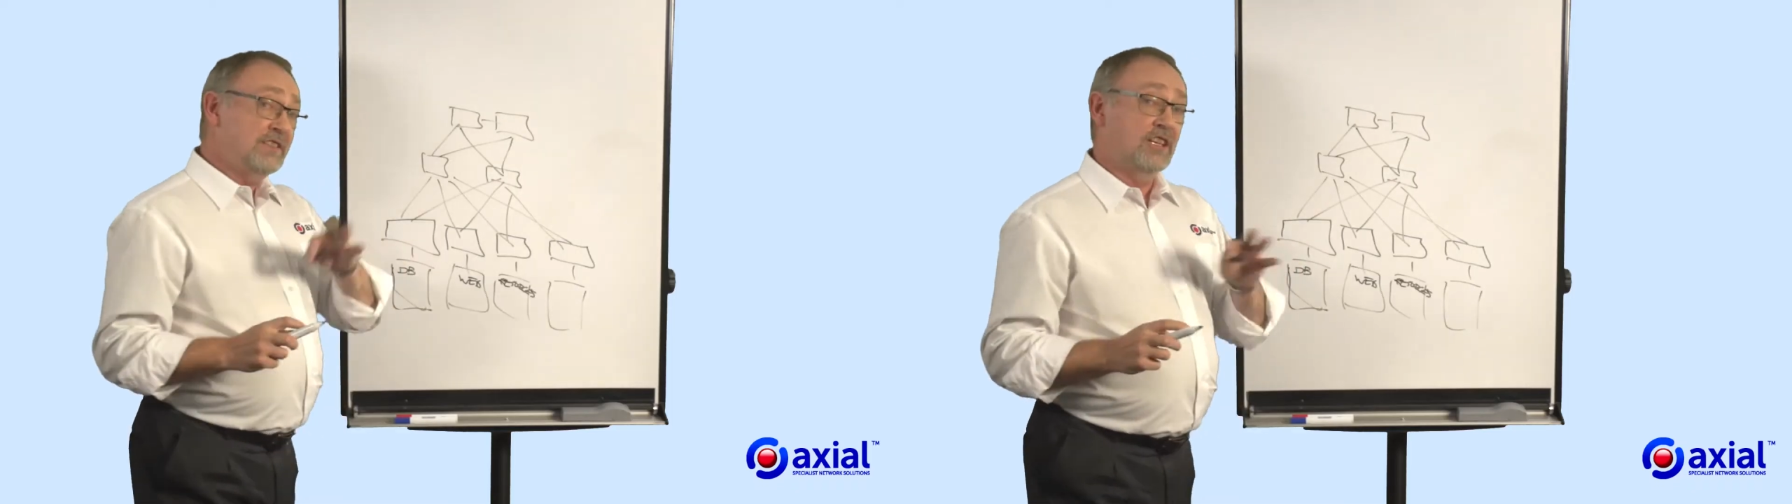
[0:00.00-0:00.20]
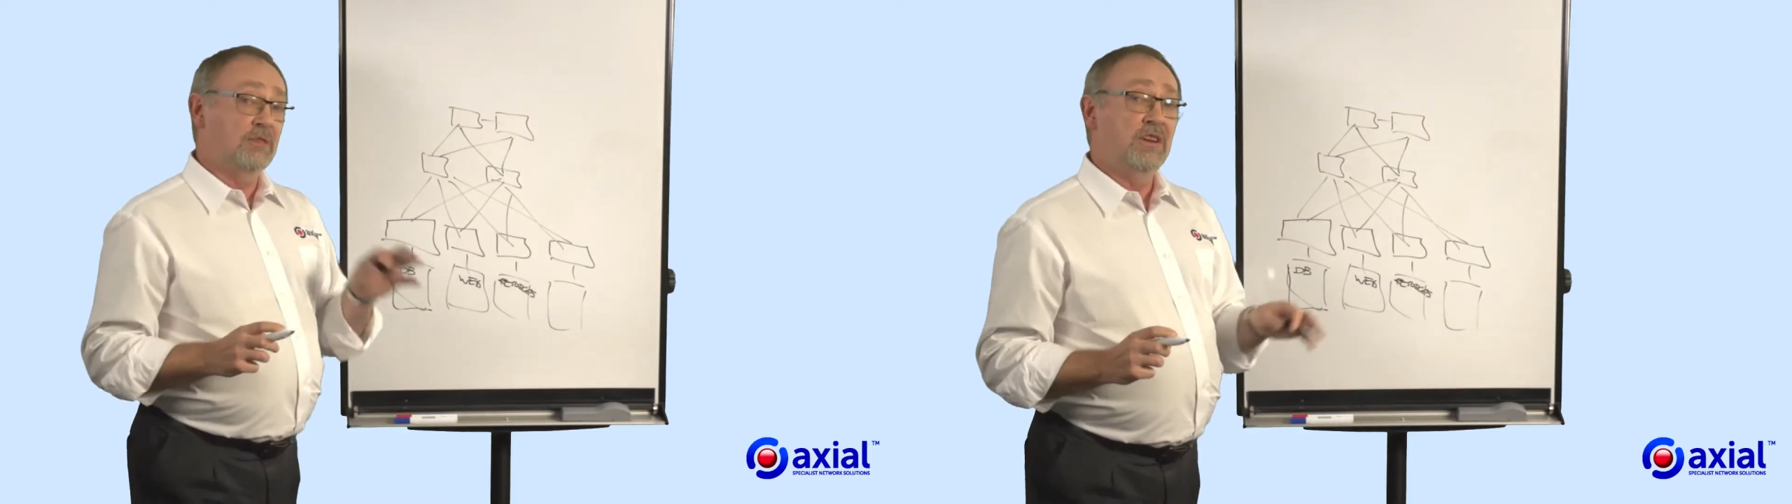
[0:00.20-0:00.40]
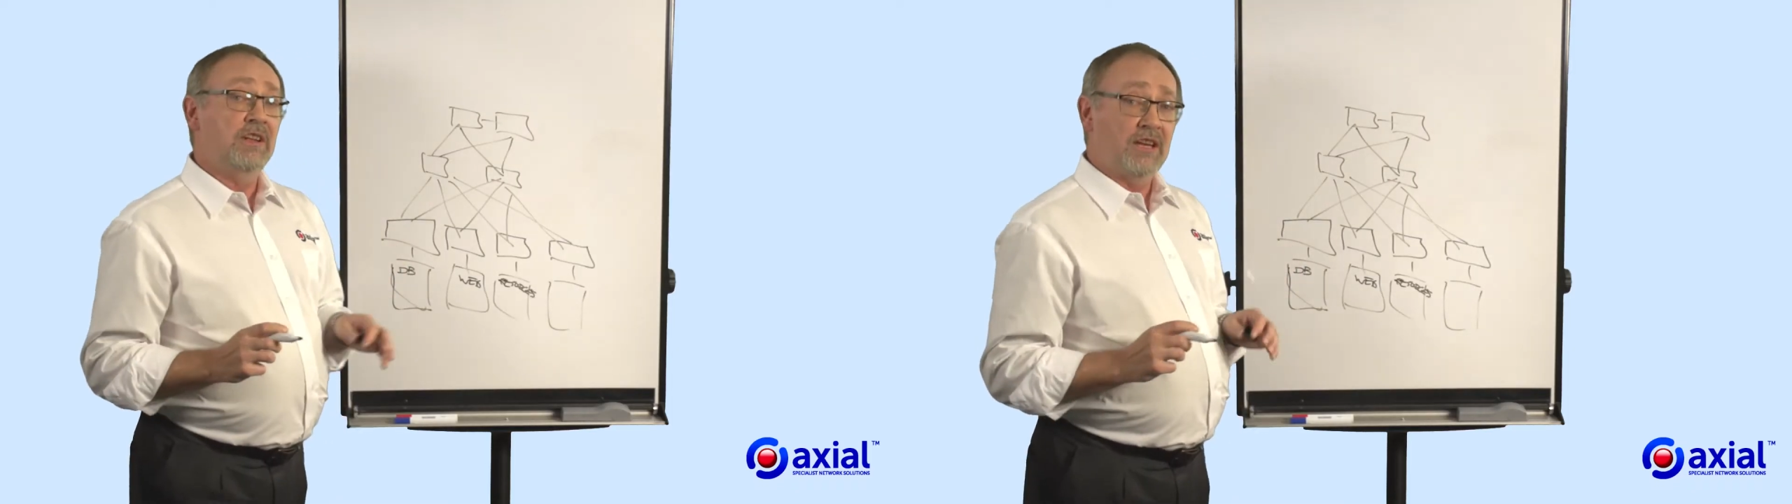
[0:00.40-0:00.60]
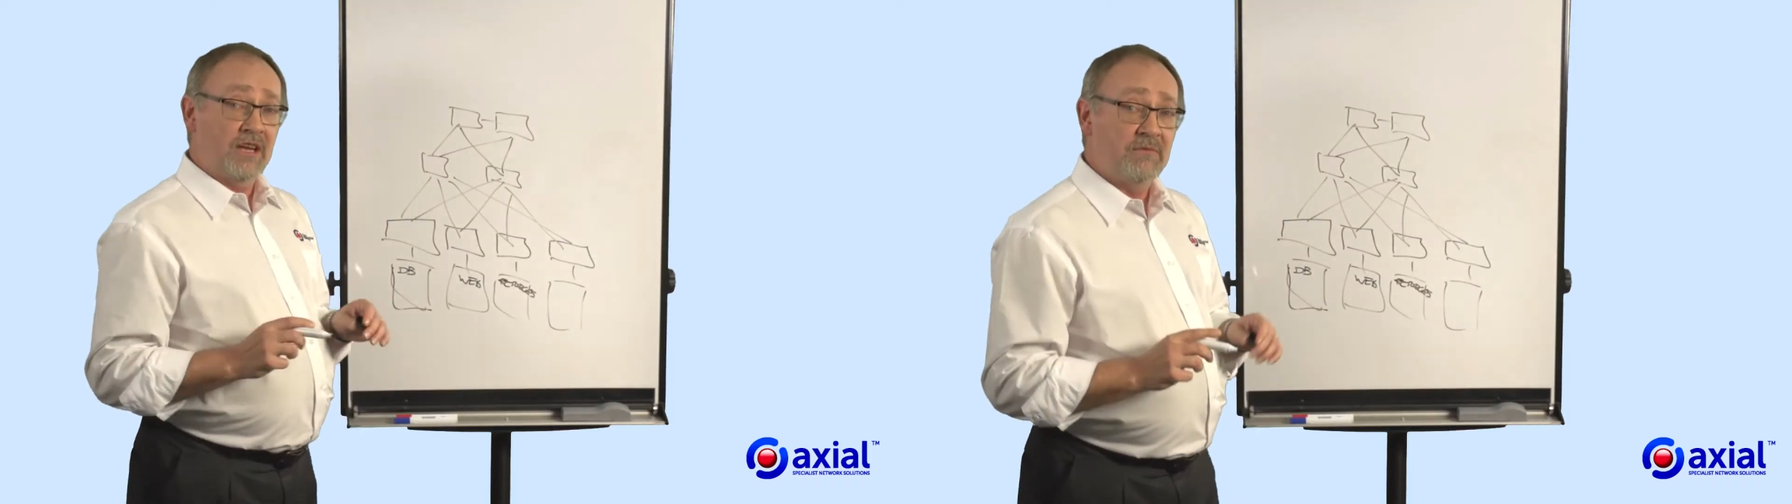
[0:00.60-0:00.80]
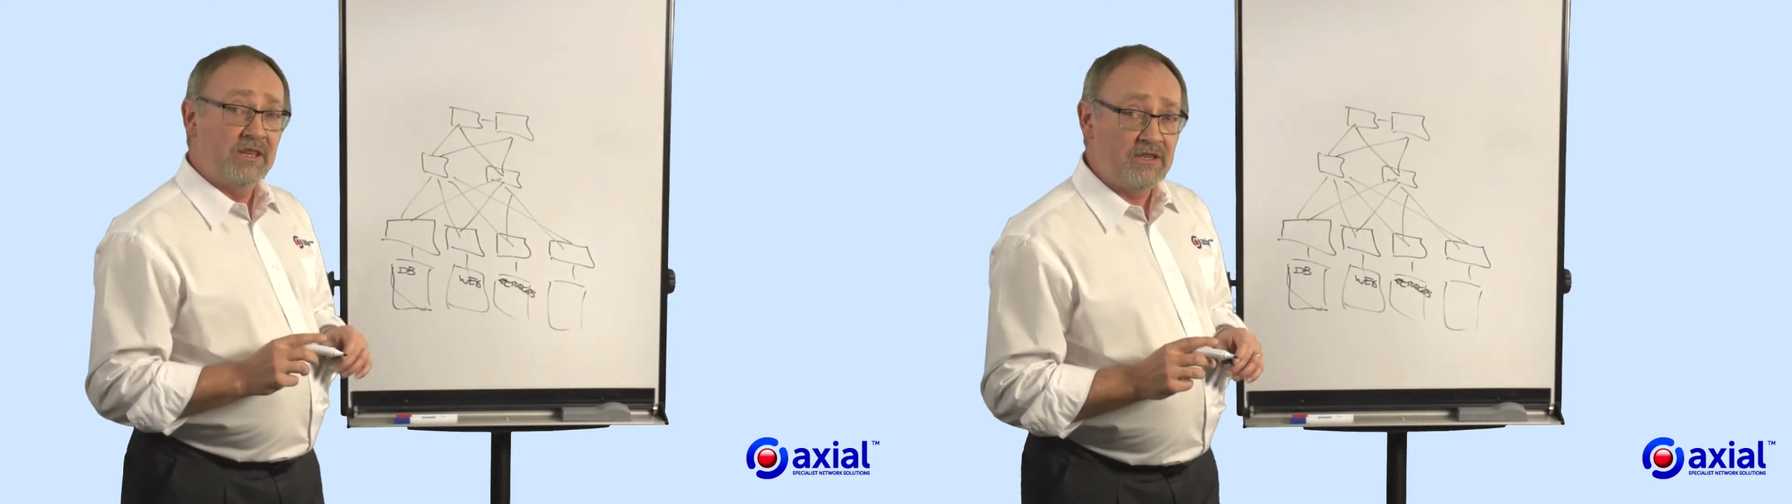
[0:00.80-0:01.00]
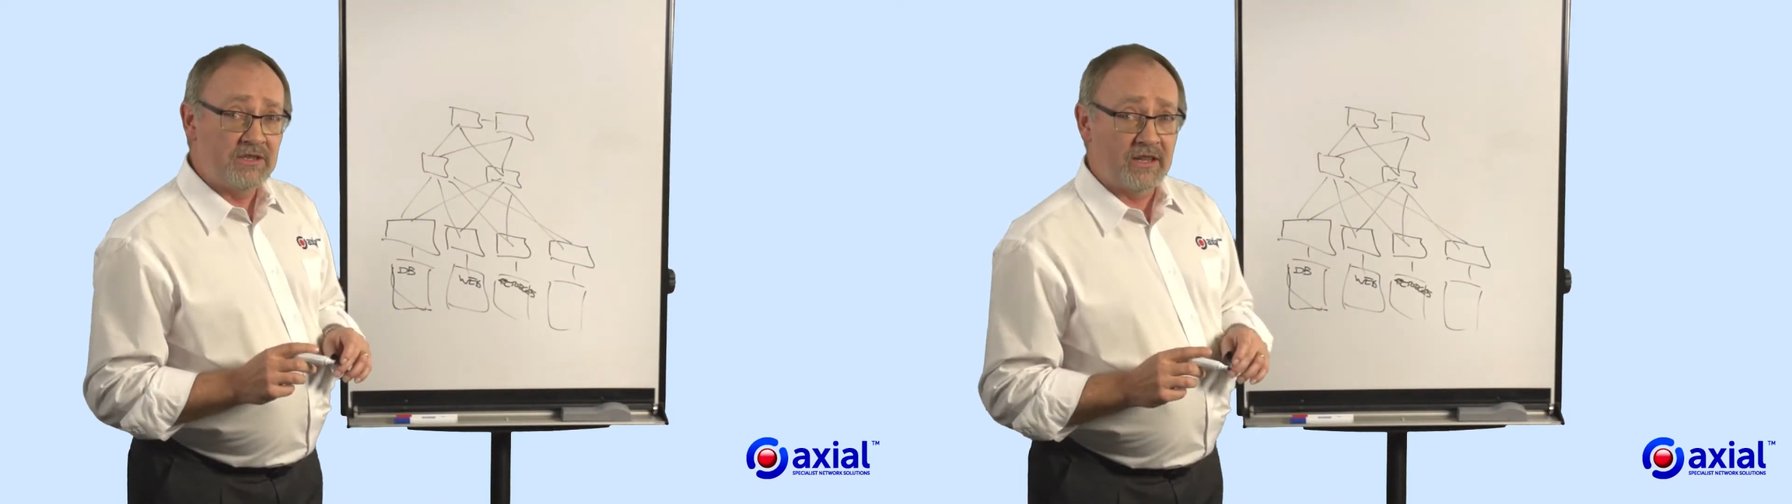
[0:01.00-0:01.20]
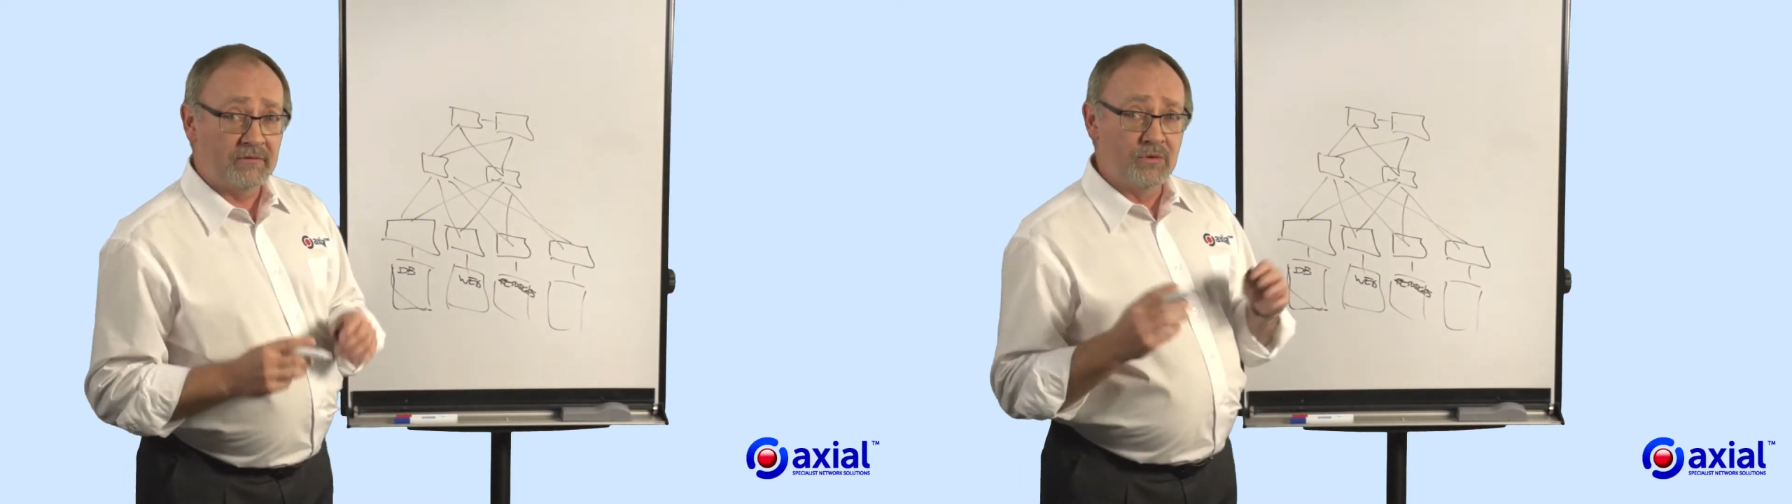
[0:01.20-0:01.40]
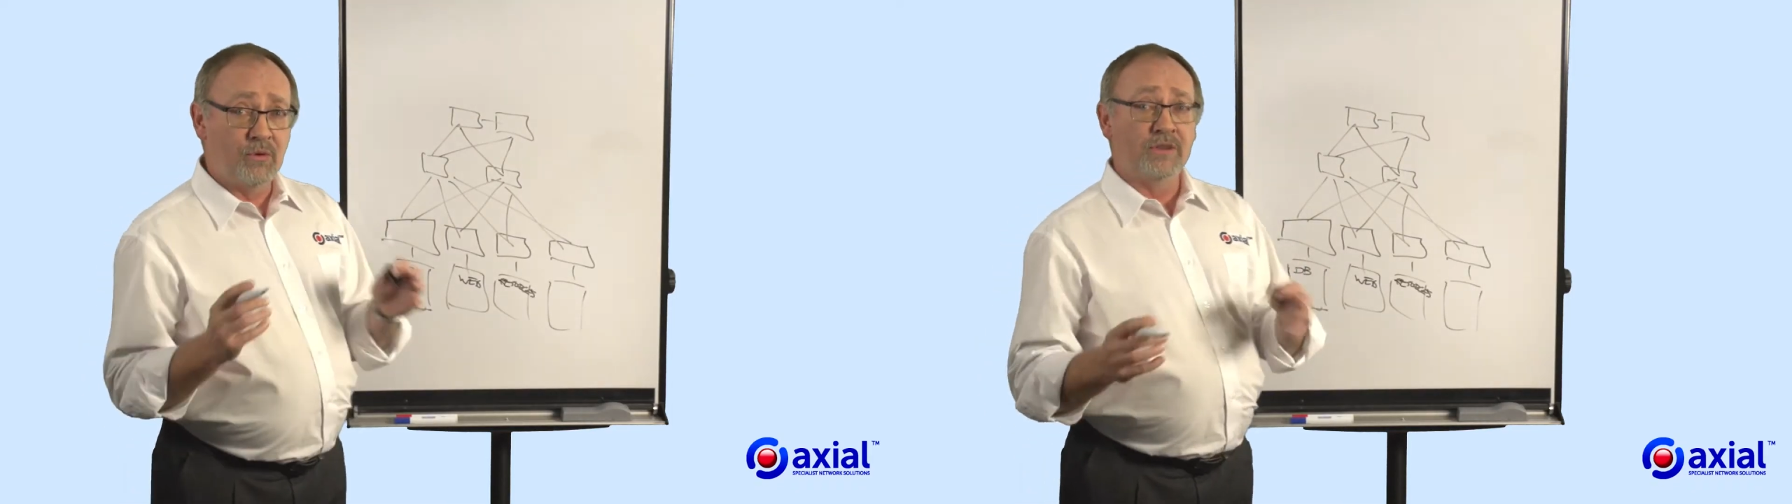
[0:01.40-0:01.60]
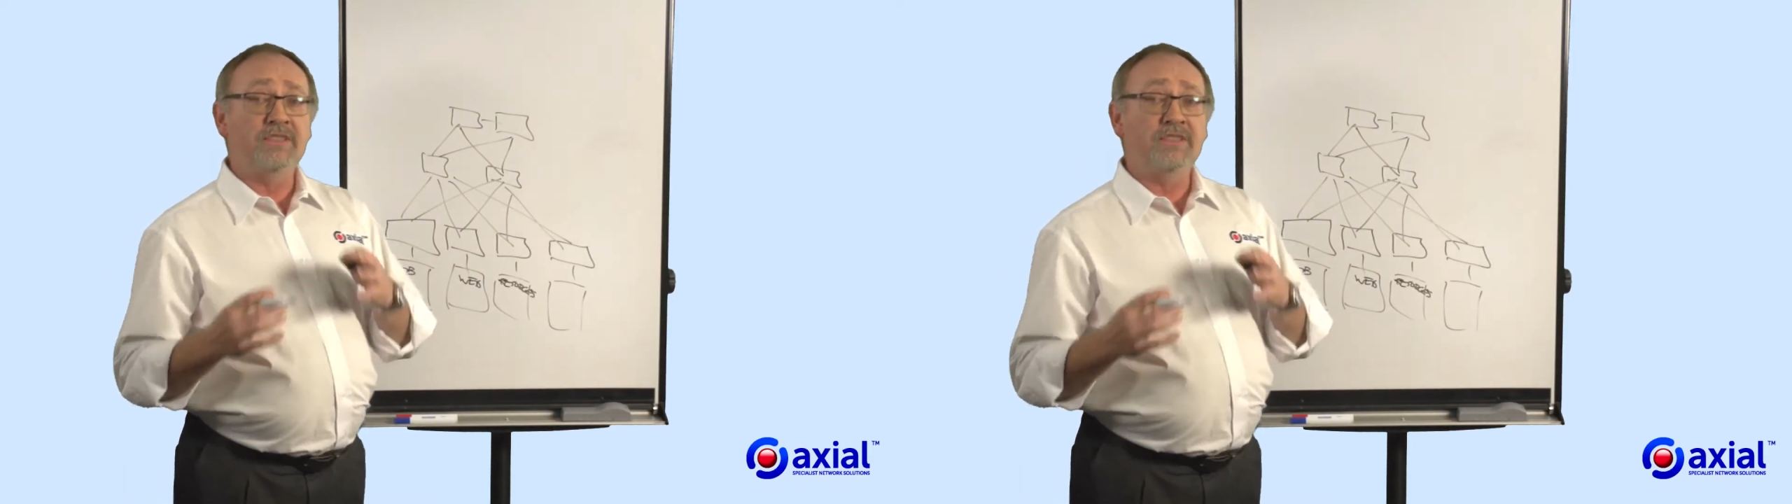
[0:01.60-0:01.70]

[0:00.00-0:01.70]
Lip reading: to communicate with each other in order